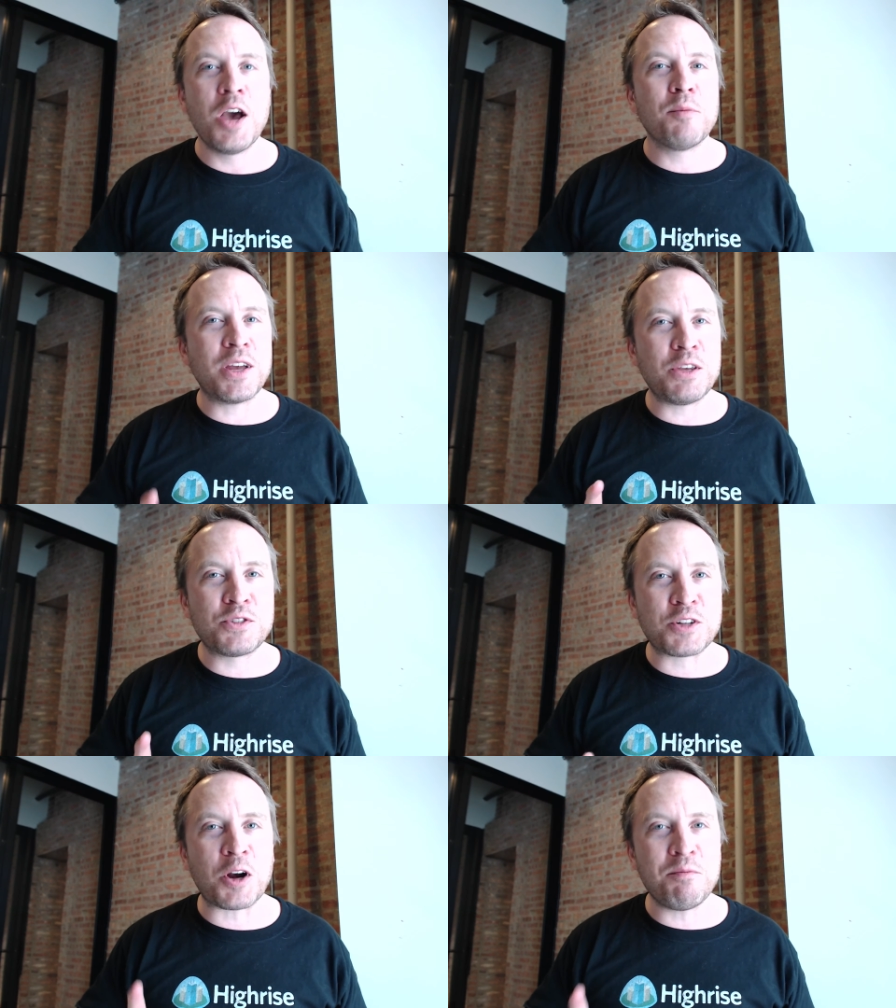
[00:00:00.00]
but you
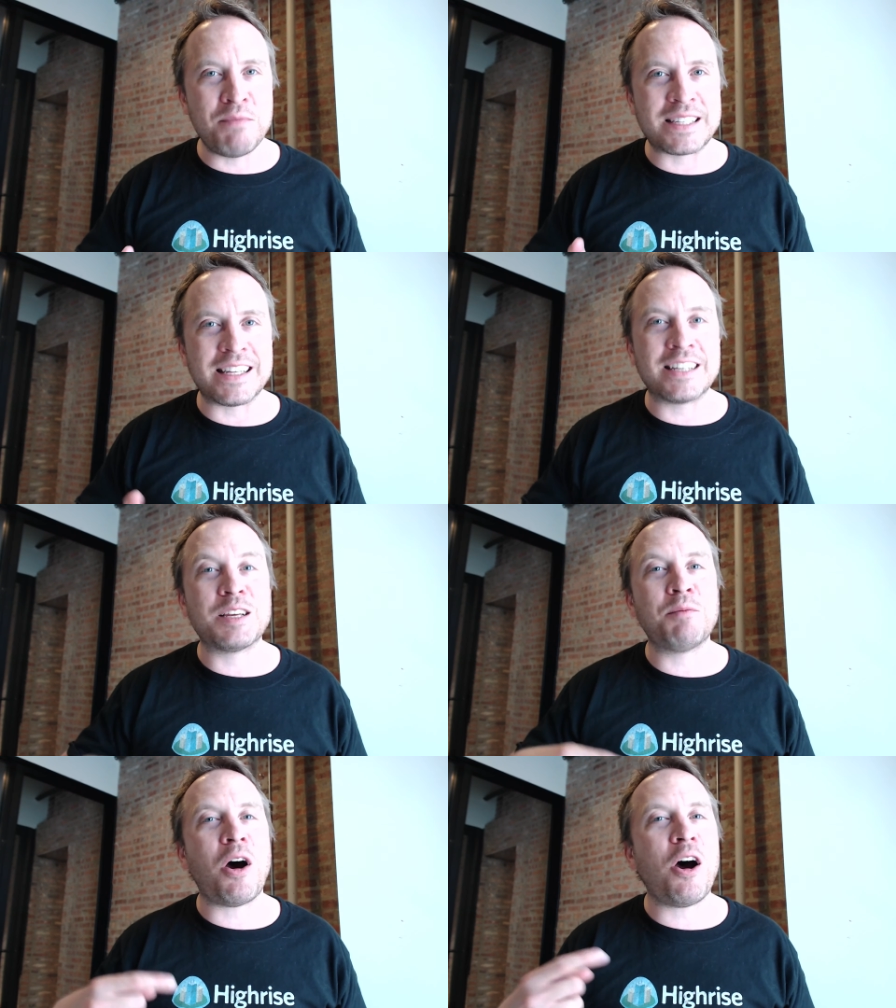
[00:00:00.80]
start missing
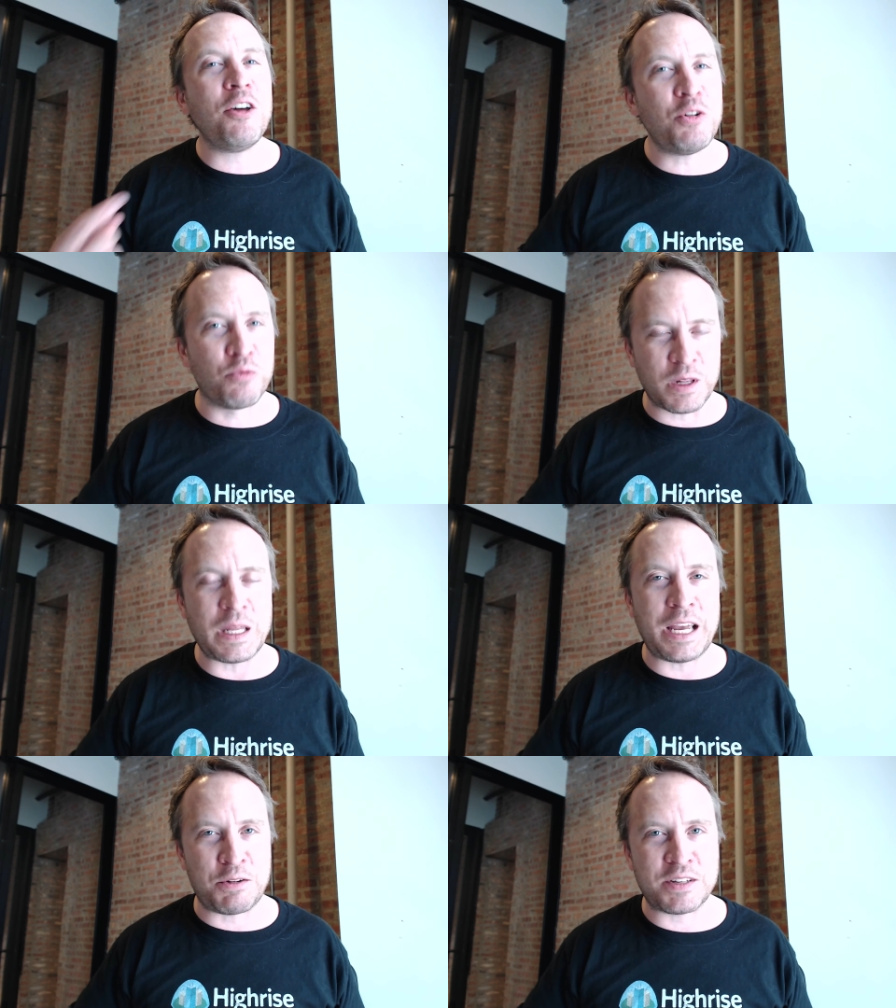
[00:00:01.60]
some other
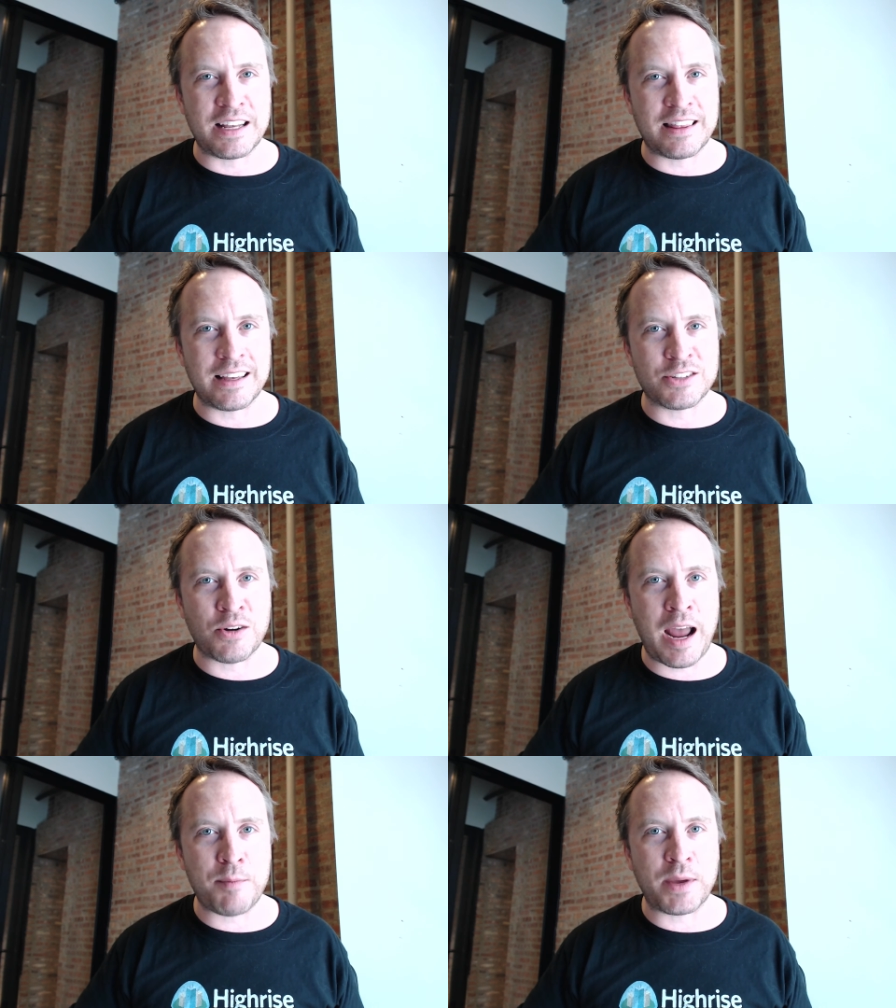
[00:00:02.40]
really interesting things that
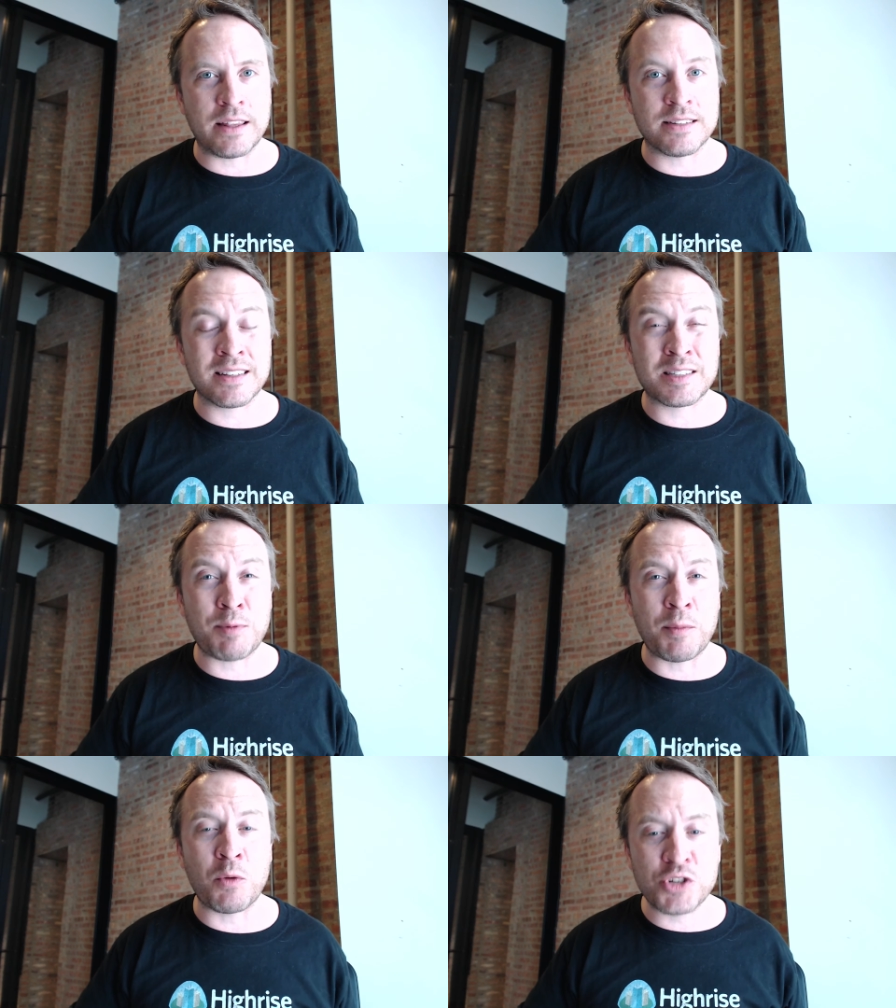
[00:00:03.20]
are happening in this
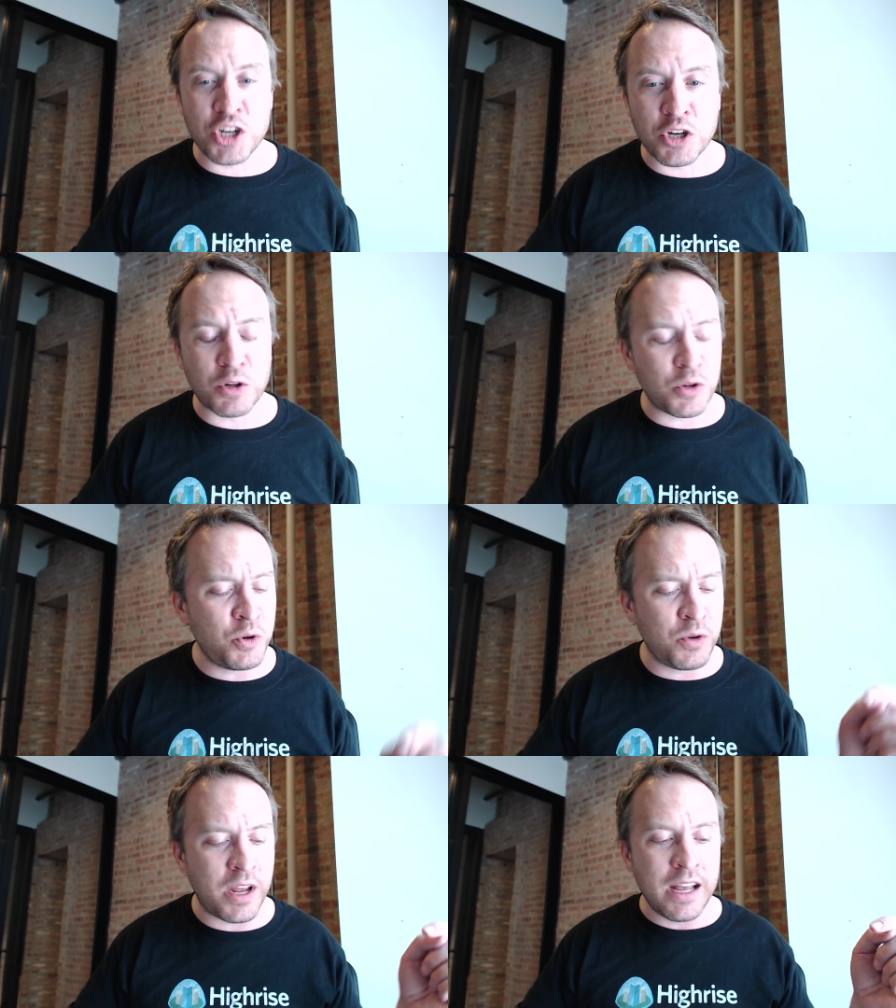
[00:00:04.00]
experiment, which
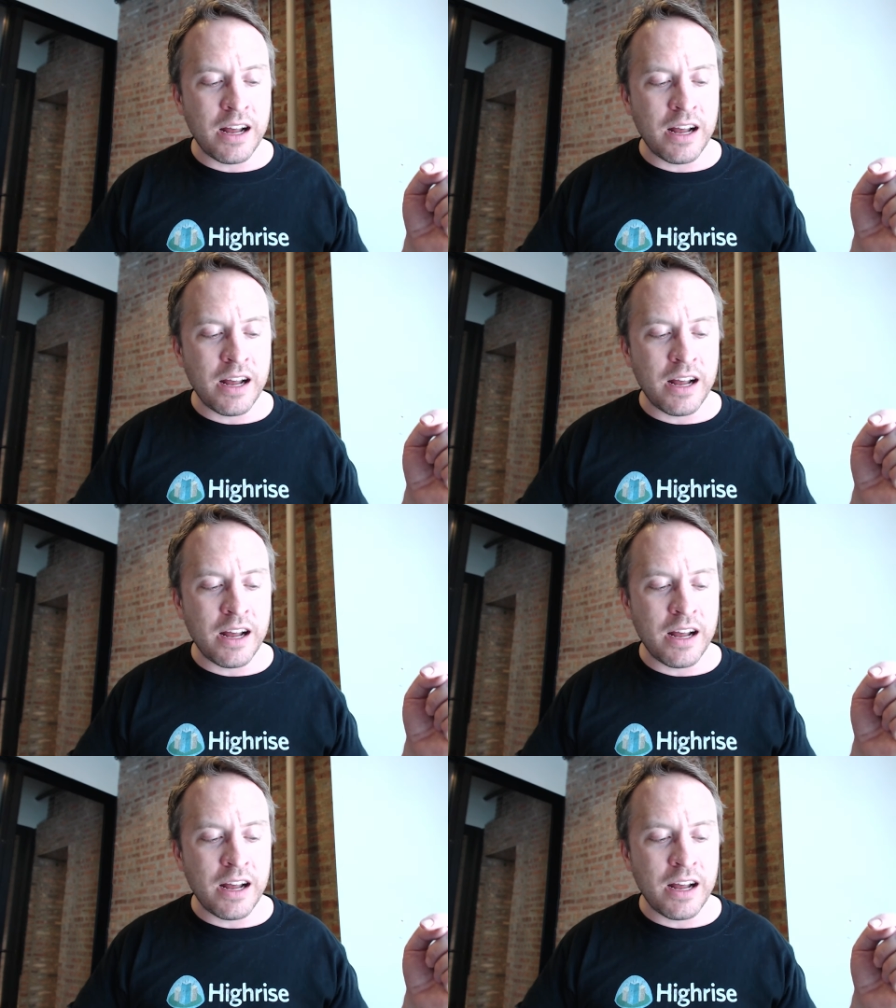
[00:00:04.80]
include